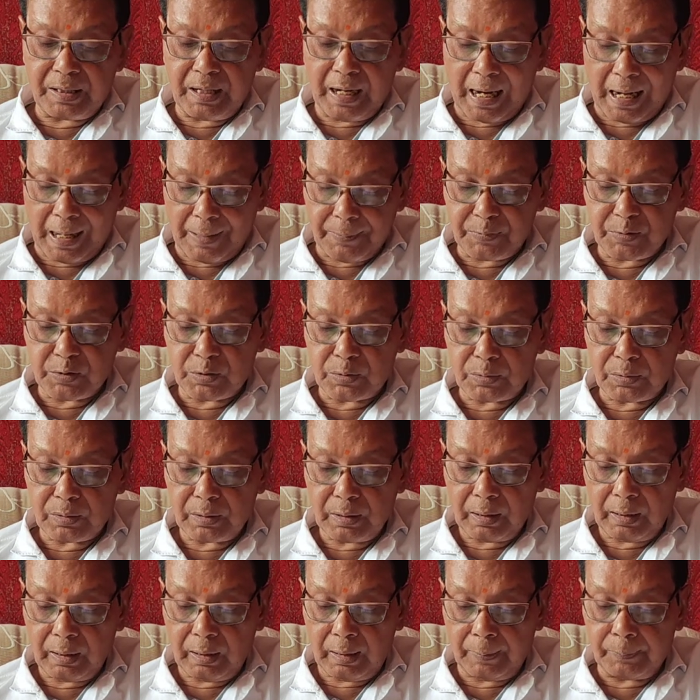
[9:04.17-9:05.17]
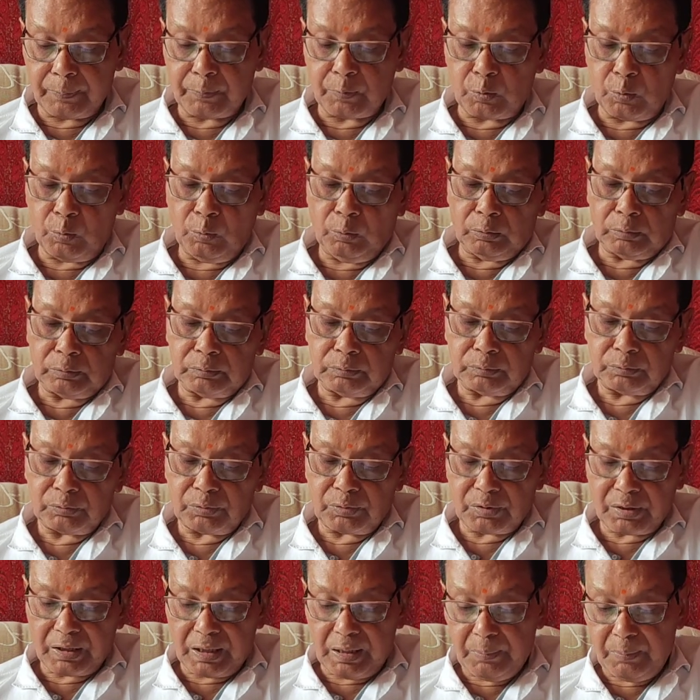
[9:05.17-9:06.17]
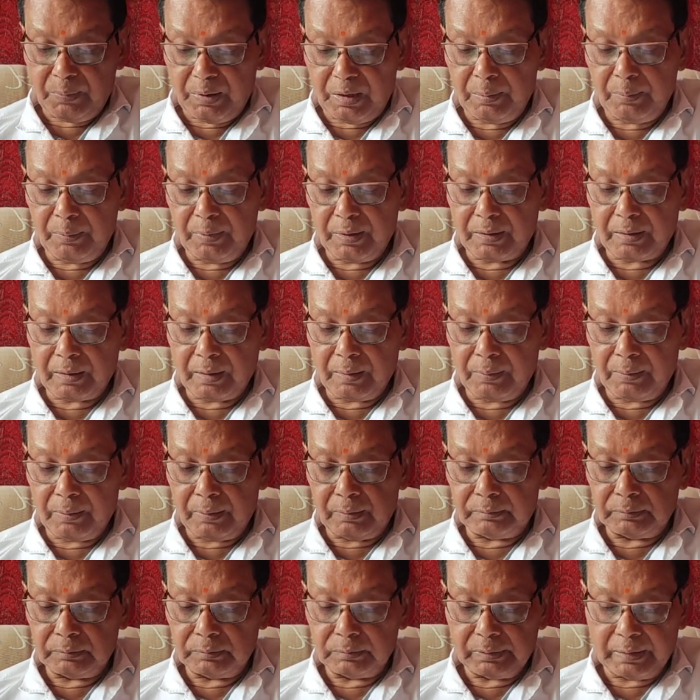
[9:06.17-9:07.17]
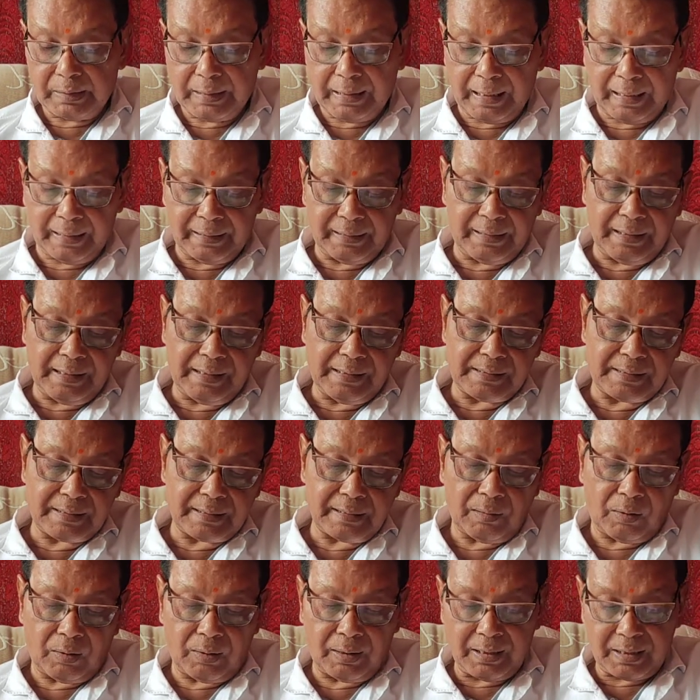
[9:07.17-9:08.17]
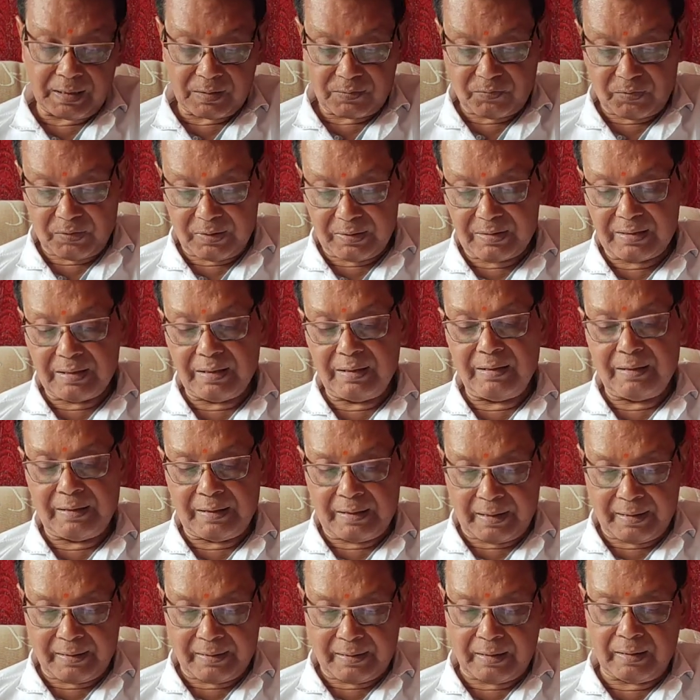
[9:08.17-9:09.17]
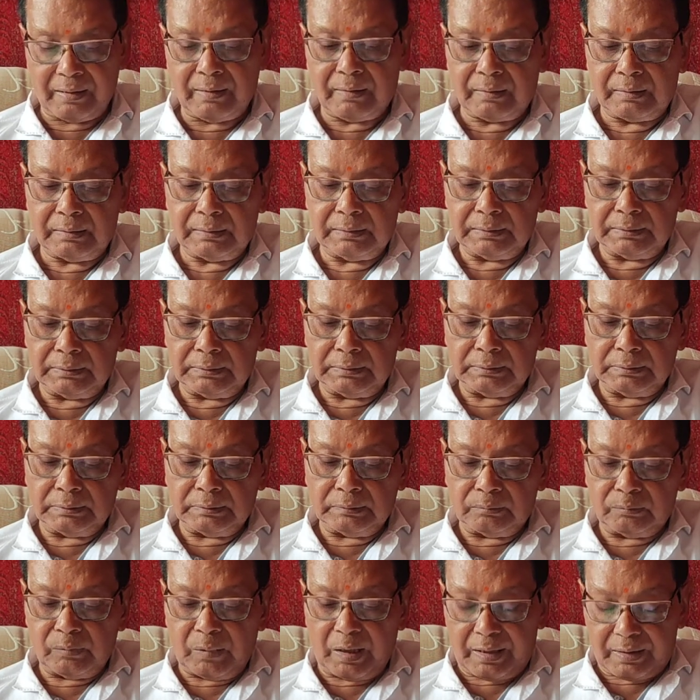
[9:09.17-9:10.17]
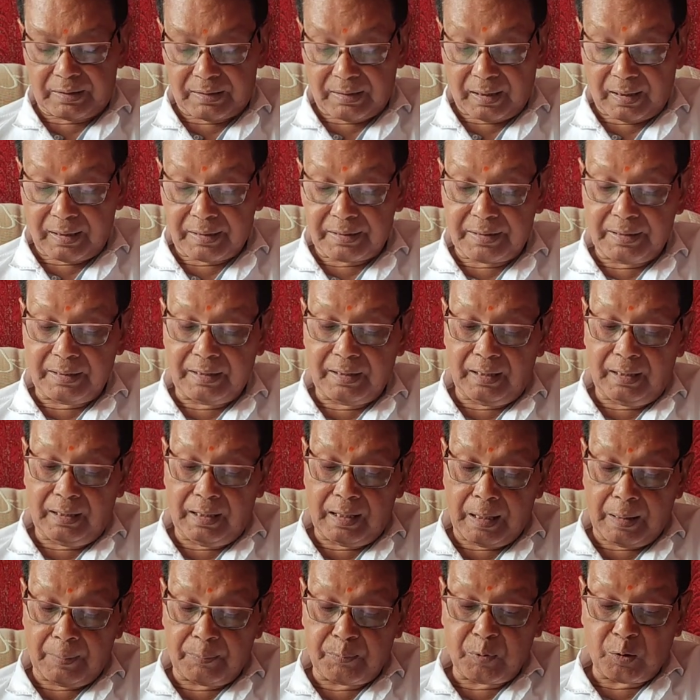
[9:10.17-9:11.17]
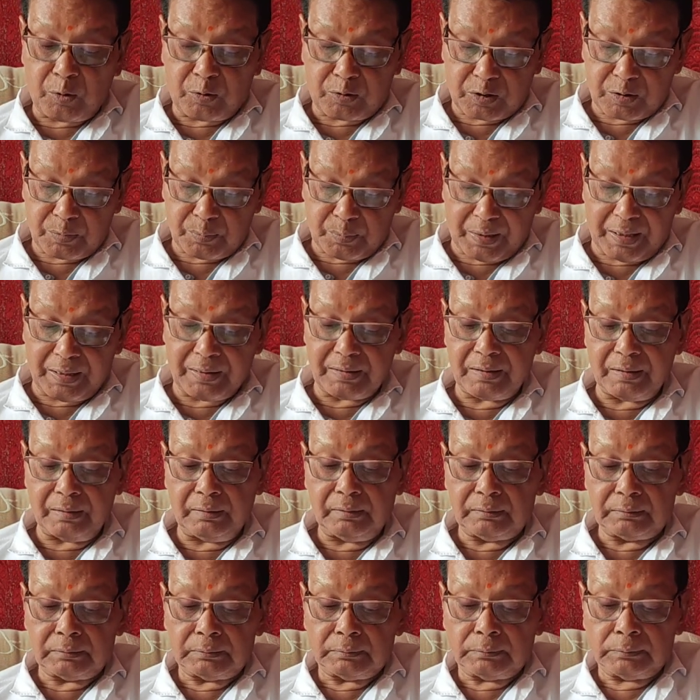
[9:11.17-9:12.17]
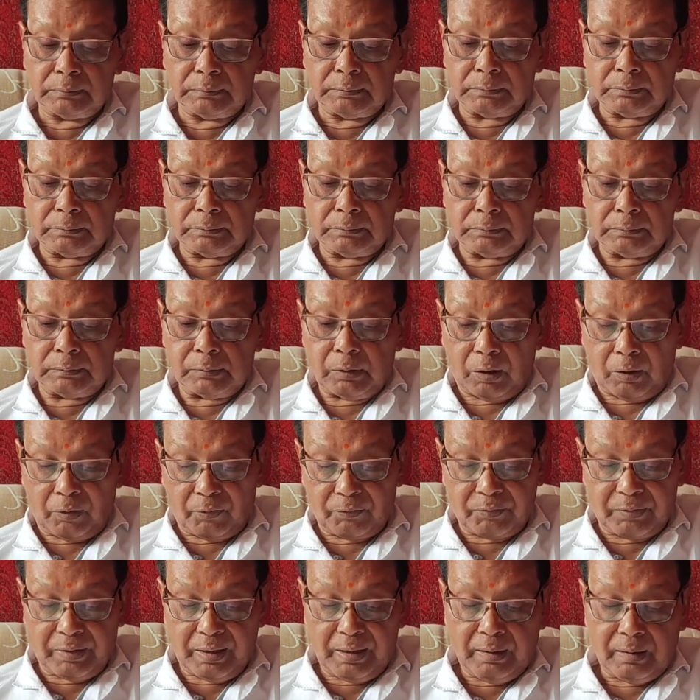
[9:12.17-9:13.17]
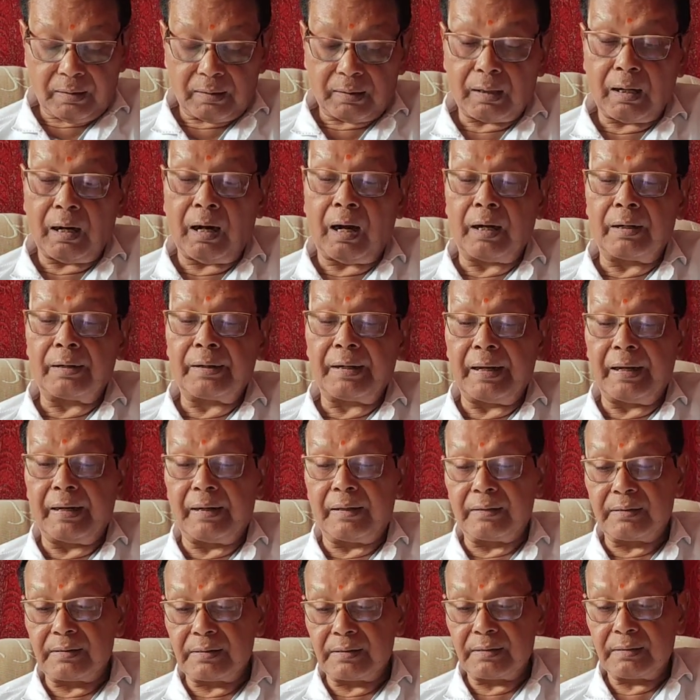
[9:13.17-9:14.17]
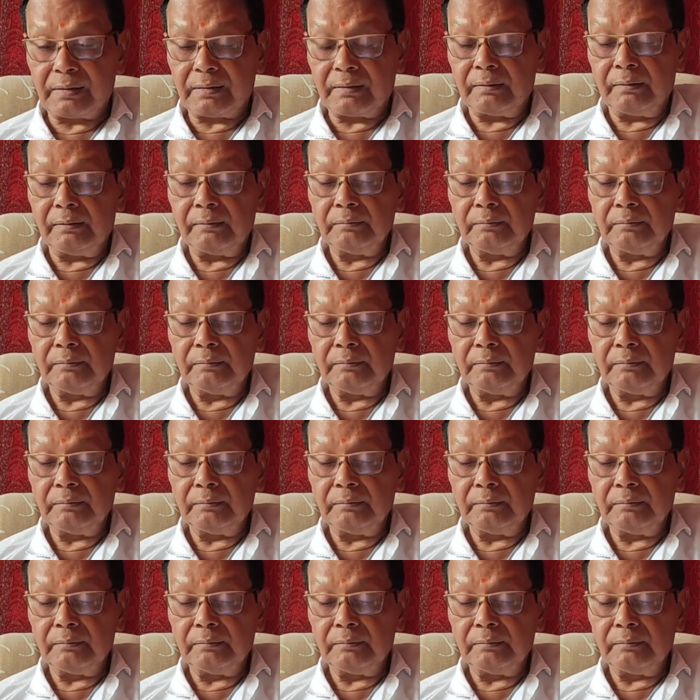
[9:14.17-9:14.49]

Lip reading: gaps up to 3 mm, and this is facilitated by surgical approximation of the cart ends.